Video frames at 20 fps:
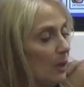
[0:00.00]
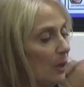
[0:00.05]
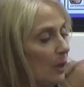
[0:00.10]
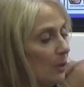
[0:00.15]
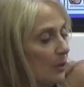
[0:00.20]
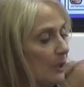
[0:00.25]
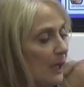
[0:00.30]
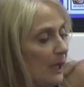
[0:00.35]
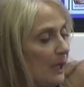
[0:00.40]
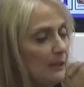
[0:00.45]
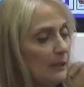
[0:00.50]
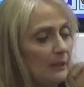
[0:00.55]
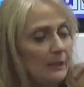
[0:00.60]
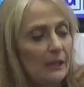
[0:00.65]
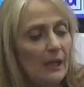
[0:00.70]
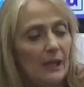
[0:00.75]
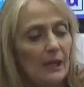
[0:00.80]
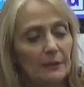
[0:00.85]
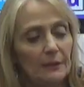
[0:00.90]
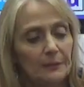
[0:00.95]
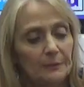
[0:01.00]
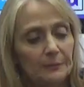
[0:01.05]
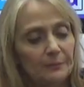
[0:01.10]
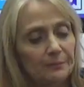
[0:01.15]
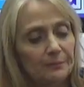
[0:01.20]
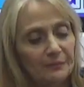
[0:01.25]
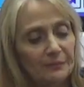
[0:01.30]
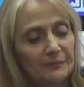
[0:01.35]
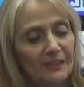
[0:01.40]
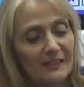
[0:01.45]
Okay, Leo,
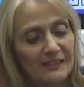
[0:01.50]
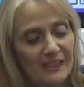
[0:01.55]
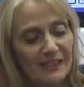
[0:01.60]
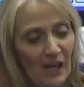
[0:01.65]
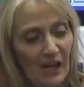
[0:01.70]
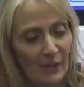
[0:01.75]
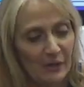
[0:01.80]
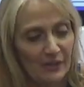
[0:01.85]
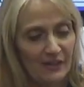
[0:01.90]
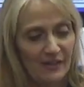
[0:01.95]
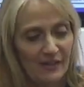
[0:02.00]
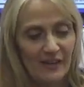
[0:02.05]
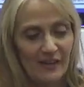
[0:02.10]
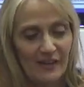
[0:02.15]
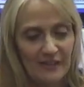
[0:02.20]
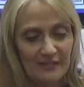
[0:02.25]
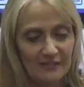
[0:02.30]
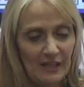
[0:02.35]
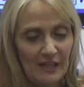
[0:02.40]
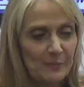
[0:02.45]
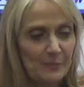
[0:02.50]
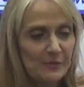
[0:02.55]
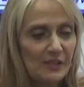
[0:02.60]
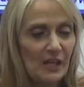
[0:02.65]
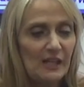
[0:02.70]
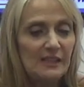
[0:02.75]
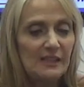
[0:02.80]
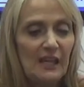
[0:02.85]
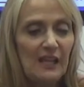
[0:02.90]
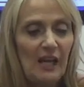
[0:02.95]
the tower card,
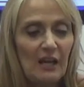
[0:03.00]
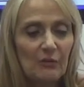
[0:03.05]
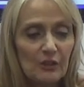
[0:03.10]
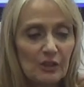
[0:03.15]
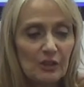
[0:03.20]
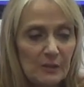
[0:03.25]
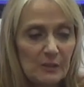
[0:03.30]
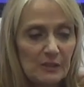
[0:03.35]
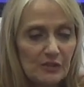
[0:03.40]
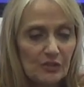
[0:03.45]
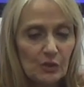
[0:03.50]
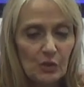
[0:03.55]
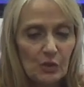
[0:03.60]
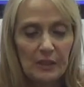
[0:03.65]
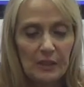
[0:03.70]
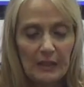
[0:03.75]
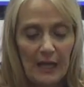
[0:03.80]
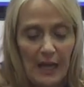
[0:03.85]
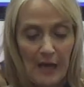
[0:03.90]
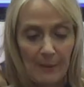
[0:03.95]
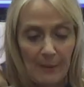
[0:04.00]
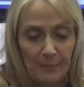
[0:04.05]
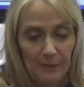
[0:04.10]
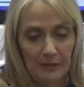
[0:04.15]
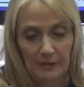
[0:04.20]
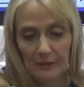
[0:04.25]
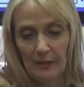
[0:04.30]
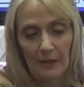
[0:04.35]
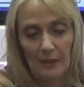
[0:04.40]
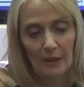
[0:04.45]
upside down, which means it's already
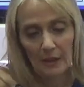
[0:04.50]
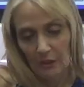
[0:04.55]
happened.